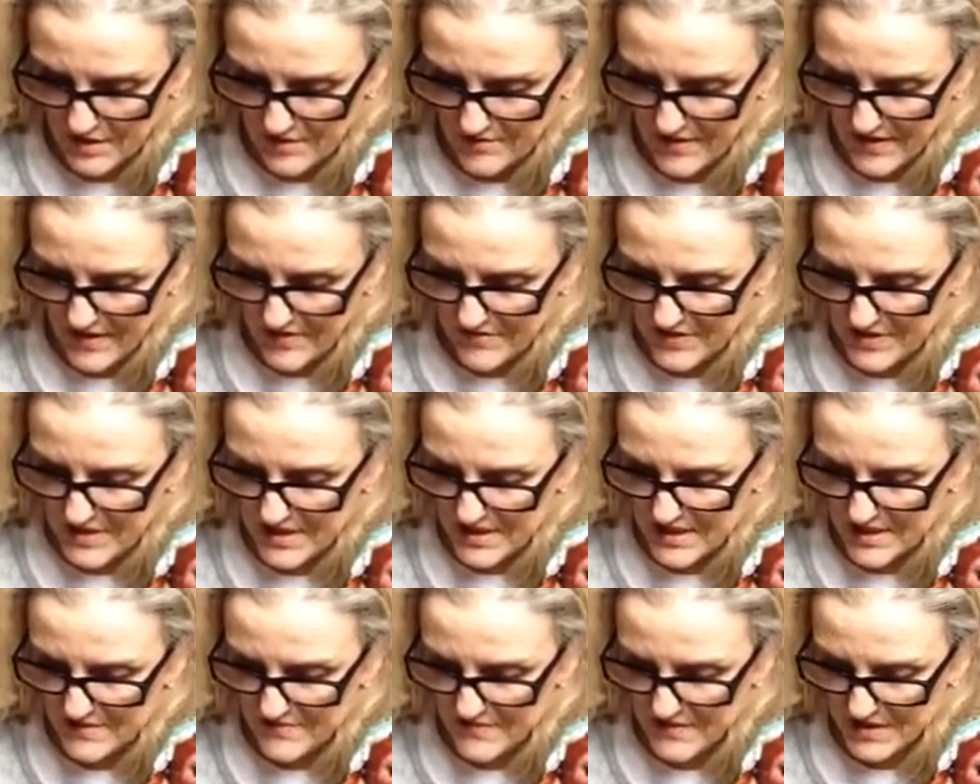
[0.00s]
Favourite
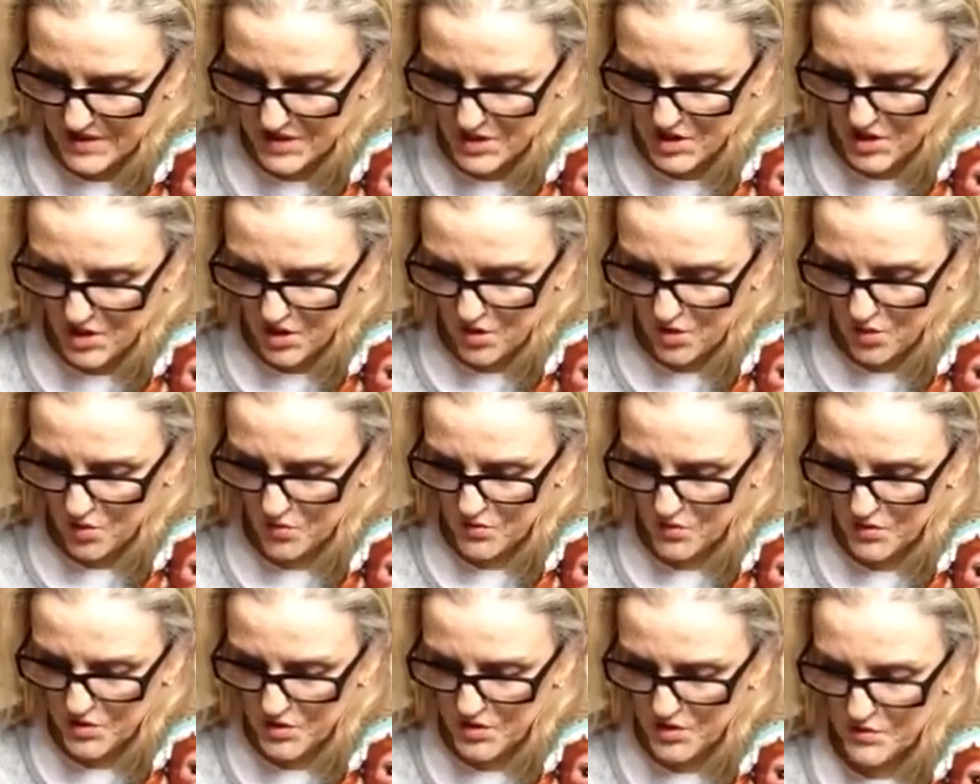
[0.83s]
TV
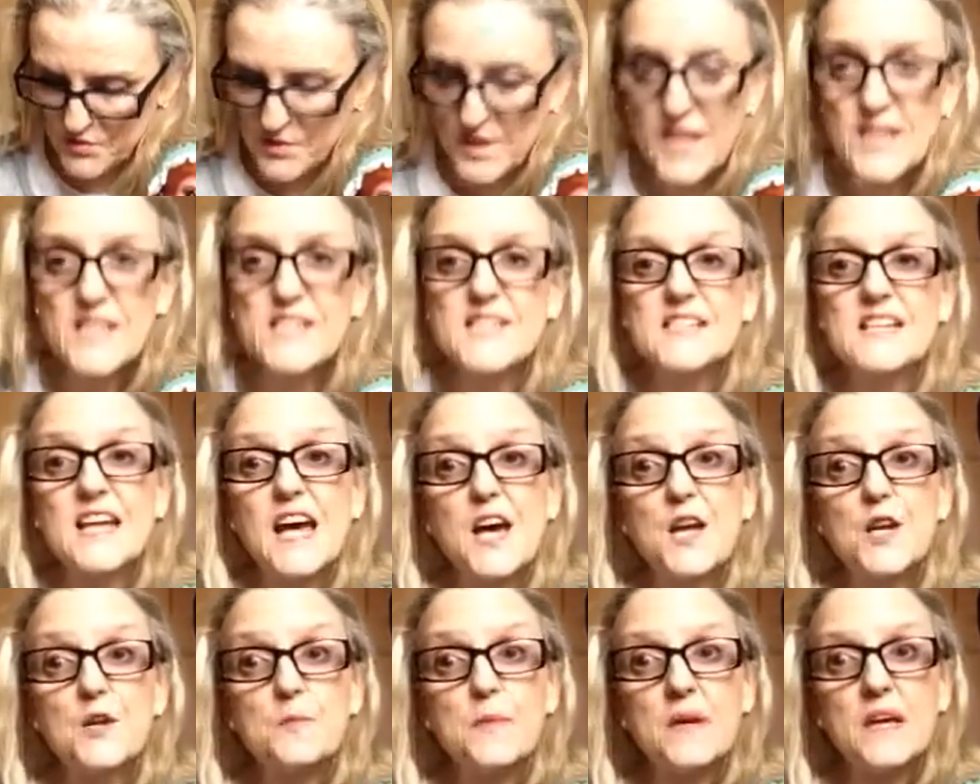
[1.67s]
shows? Grey's
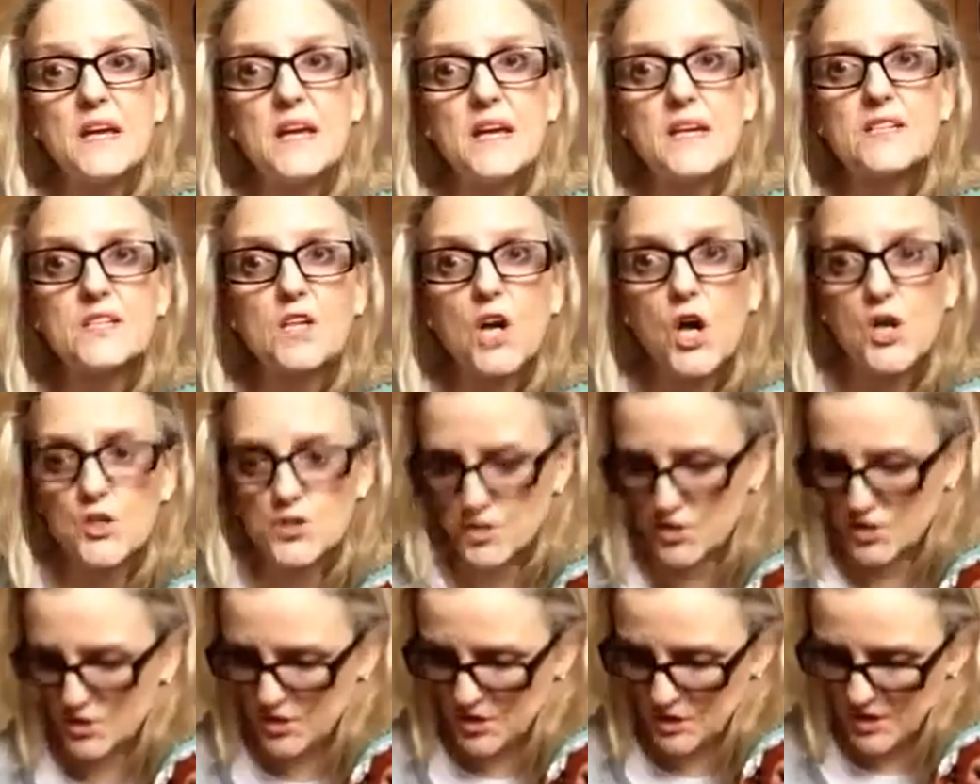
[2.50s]
Anatomy and
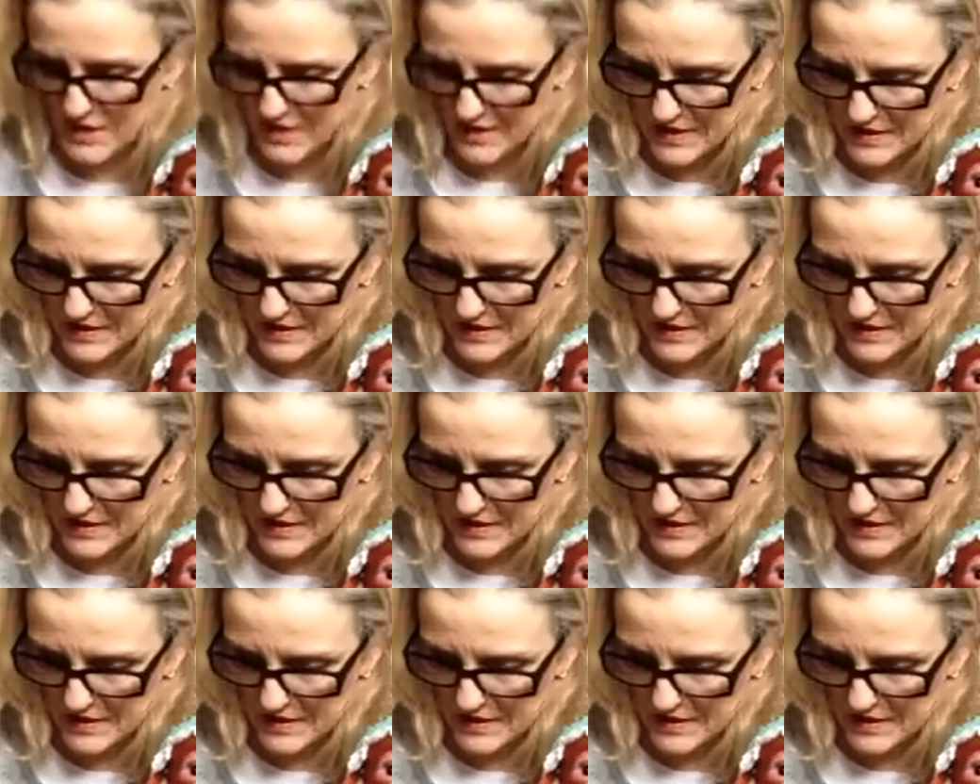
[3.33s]
House.